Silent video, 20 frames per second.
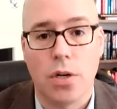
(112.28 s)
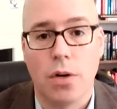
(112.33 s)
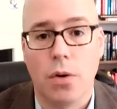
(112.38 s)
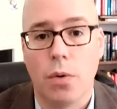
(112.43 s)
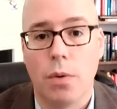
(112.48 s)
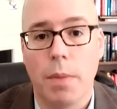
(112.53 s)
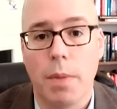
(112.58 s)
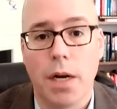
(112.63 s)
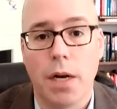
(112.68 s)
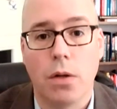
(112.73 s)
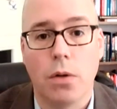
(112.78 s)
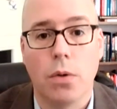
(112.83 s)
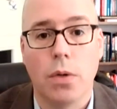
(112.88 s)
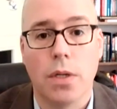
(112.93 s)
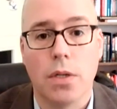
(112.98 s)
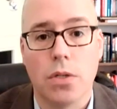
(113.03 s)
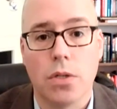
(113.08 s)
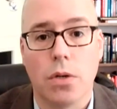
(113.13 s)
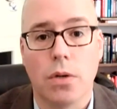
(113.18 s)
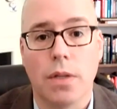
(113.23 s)
or medical
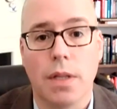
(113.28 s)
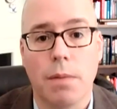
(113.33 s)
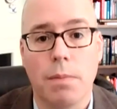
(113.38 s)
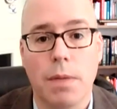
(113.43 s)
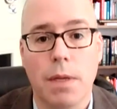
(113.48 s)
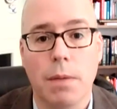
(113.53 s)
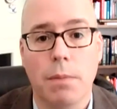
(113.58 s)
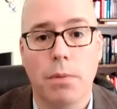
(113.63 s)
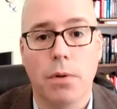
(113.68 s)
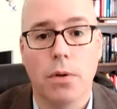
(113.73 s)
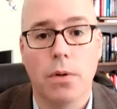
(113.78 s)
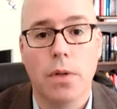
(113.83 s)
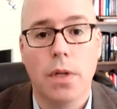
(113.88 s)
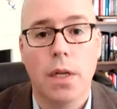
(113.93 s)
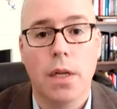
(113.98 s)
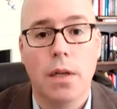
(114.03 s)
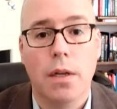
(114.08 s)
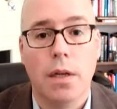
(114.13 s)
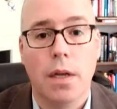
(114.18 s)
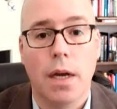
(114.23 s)
concern that people
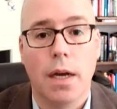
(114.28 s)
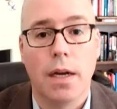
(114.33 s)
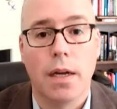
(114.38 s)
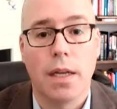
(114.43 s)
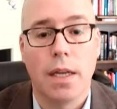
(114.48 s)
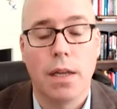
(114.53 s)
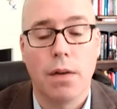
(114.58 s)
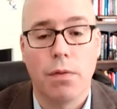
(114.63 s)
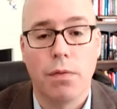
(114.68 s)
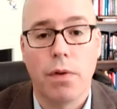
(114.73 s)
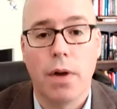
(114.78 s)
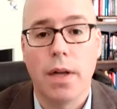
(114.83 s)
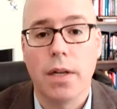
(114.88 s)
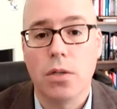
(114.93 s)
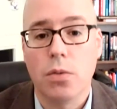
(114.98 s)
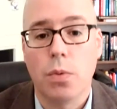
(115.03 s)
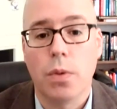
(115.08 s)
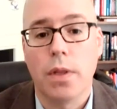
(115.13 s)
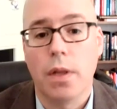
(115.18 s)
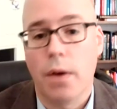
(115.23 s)

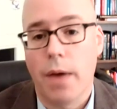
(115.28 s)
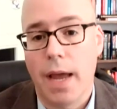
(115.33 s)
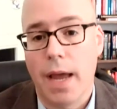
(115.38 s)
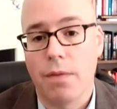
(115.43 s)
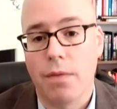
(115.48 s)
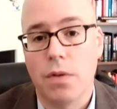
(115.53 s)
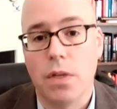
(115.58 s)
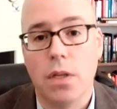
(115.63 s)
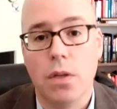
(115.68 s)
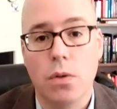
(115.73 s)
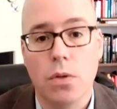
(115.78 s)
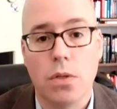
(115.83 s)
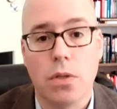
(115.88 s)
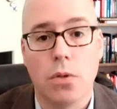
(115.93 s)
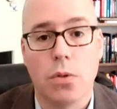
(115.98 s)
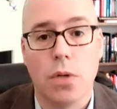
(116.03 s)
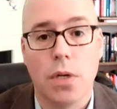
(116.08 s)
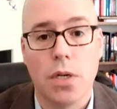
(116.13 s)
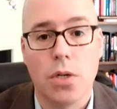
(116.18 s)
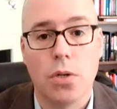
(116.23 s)
confront, where they'll have to use
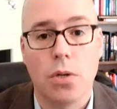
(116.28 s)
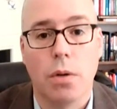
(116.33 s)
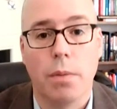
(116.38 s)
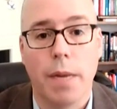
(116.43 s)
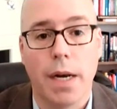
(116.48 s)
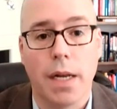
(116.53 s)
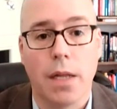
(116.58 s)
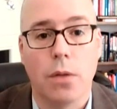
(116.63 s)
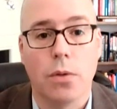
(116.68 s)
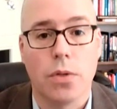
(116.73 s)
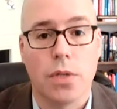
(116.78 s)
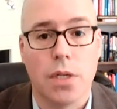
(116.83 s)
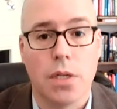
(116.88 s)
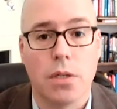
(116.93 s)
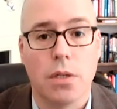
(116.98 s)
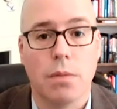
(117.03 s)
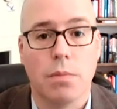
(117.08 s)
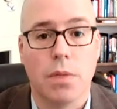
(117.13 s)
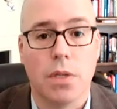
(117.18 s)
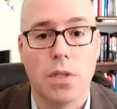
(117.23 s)
the traditional medical
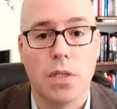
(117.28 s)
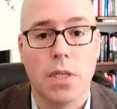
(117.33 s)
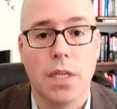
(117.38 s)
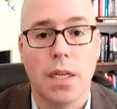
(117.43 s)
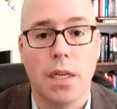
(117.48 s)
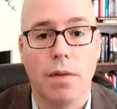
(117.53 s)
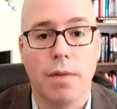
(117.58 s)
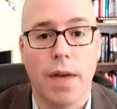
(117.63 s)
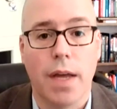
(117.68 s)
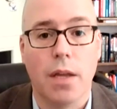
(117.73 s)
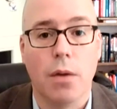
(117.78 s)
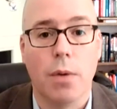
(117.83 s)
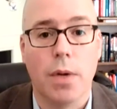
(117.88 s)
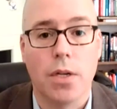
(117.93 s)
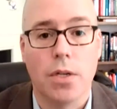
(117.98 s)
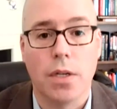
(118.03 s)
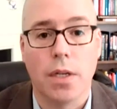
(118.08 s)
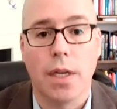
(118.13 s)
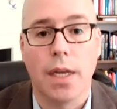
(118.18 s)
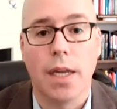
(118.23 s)
system to seek
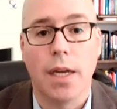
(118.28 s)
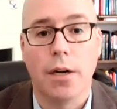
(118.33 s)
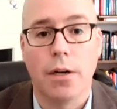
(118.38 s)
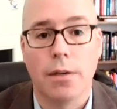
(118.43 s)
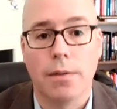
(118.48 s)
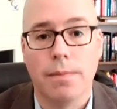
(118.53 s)
evaluation and care.